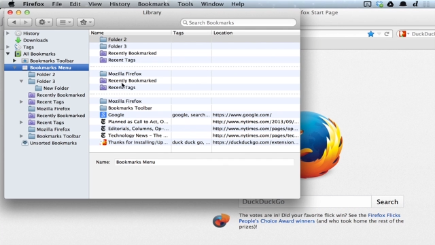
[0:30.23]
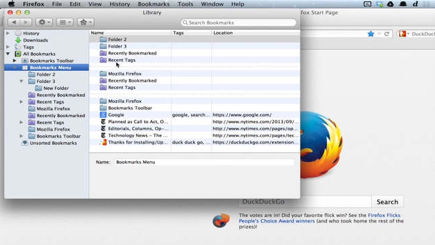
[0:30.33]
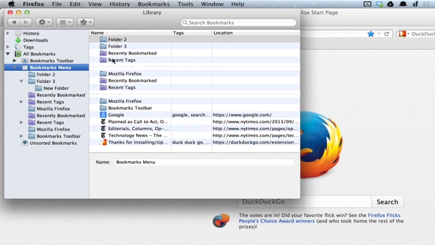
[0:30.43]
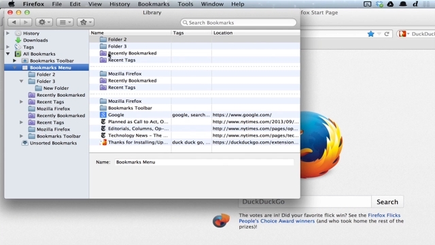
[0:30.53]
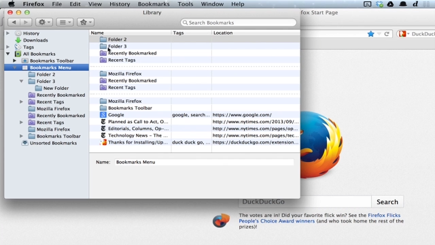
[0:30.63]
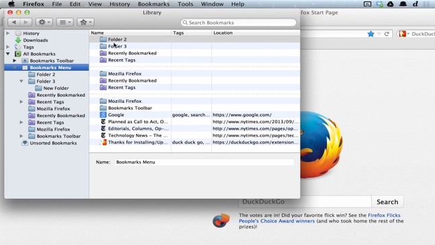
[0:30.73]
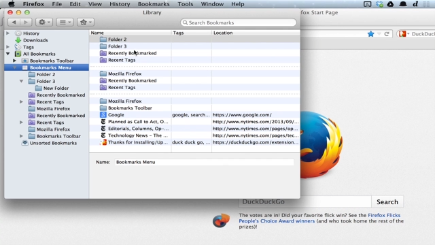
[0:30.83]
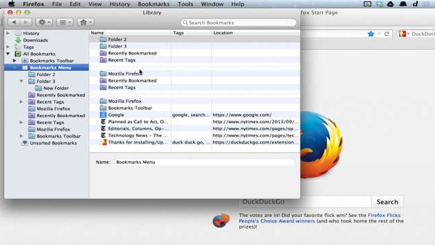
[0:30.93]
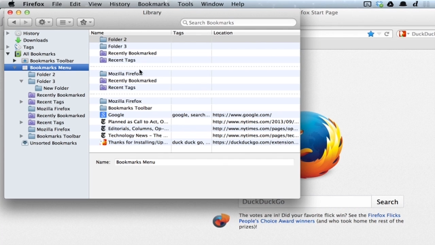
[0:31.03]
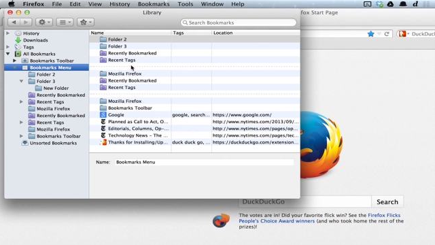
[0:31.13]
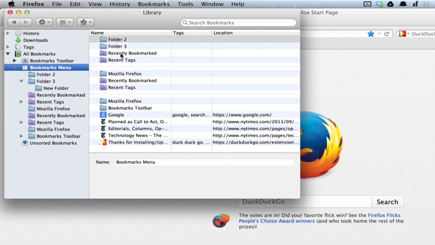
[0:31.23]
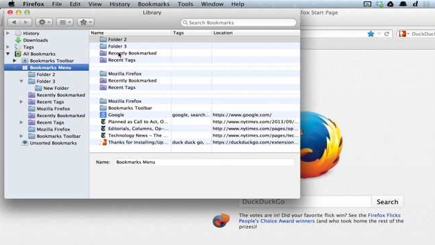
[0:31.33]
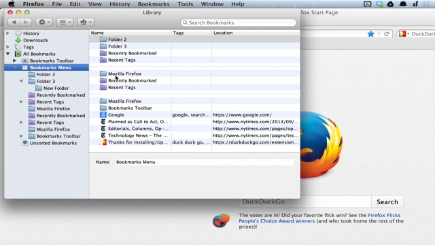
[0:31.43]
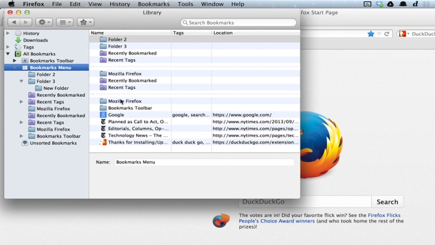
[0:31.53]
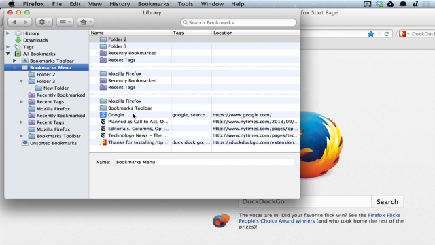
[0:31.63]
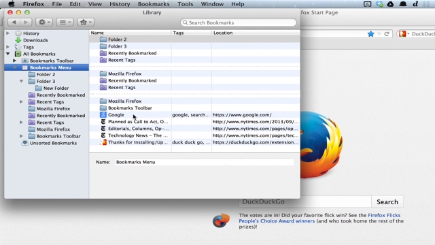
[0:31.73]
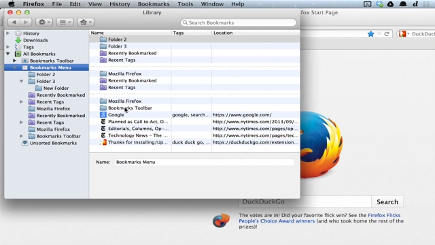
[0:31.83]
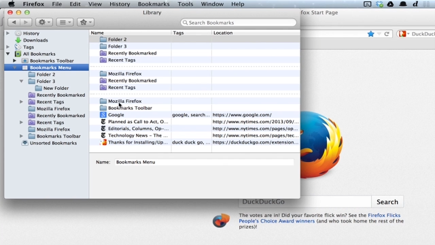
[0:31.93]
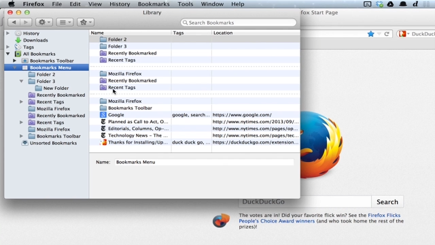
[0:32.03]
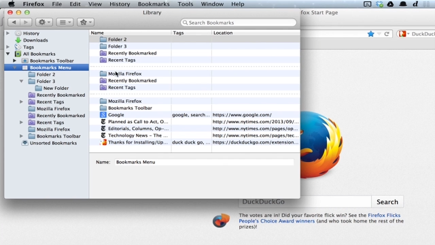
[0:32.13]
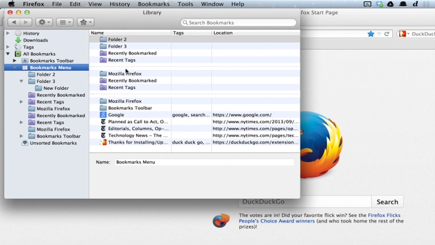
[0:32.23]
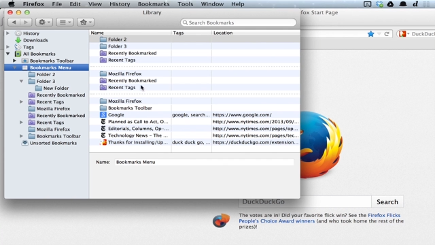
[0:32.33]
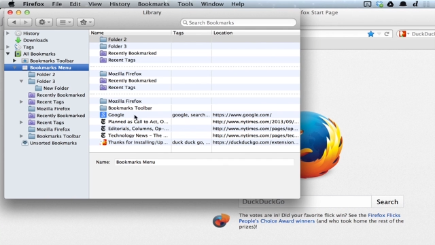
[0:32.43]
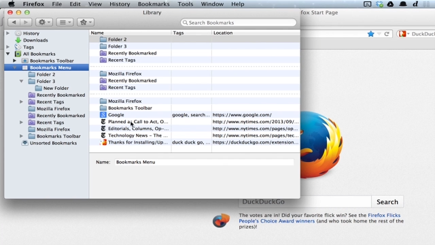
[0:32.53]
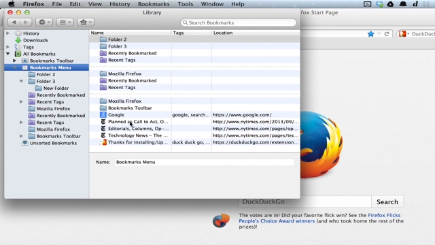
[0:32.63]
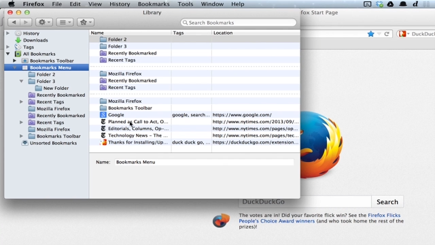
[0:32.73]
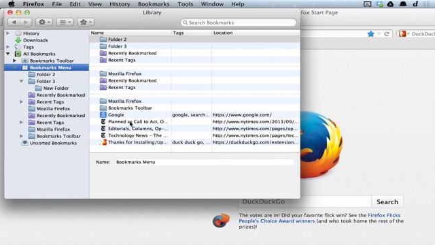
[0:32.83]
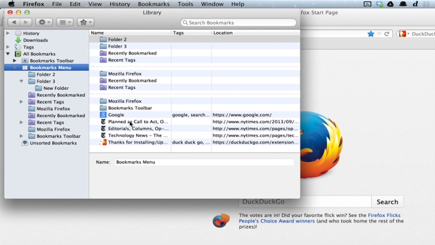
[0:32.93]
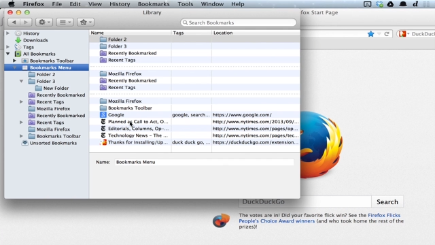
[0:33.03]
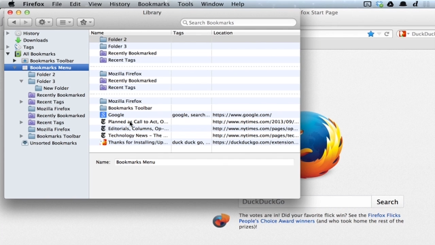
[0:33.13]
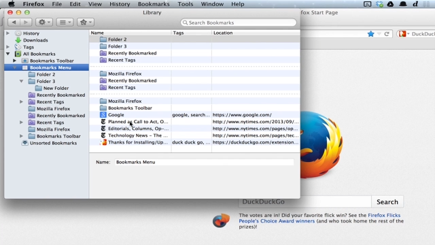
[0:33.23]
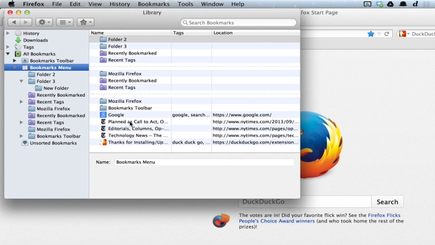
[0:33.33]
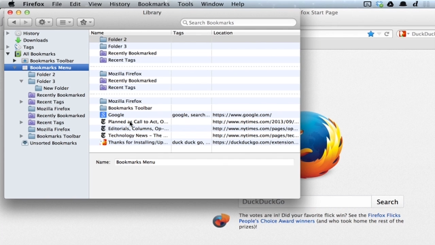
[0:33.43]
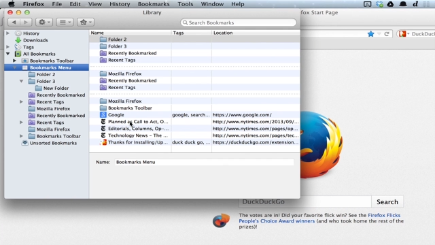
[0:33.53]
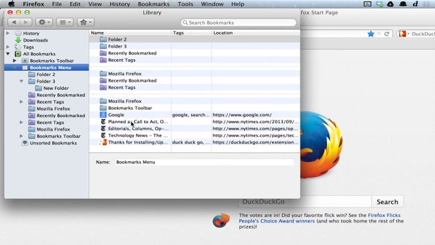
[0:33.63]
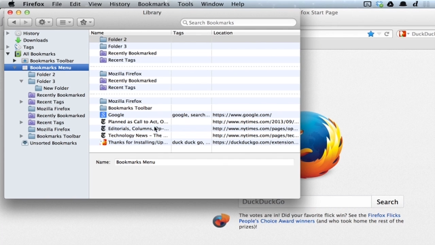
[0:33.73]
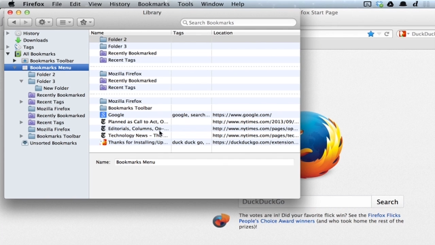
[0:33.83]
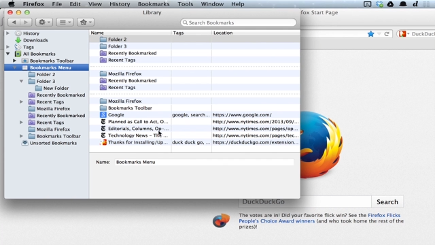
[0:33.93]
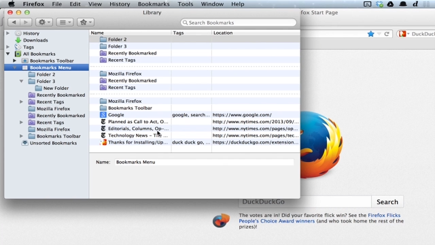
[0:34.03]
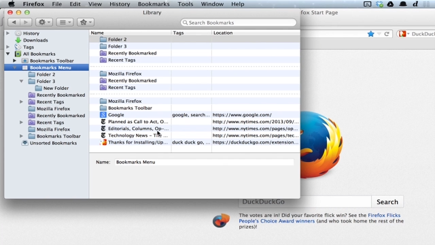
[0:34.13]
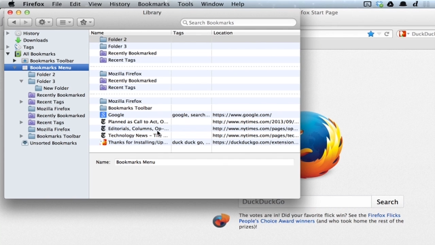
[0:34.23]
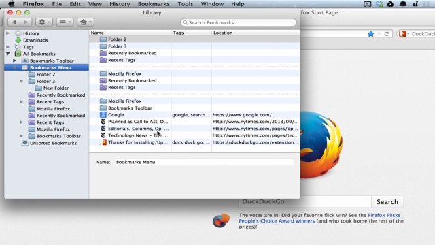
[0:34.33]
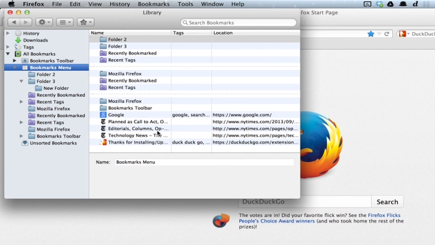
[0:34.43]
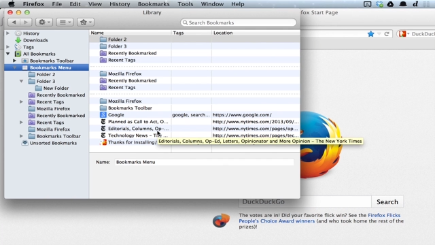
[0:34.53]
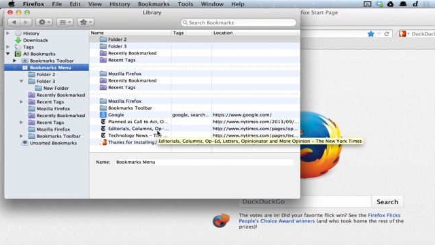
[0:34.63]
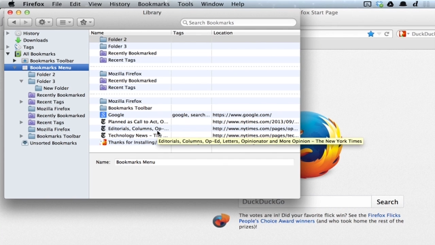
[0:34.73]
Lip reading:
(no speaker visible)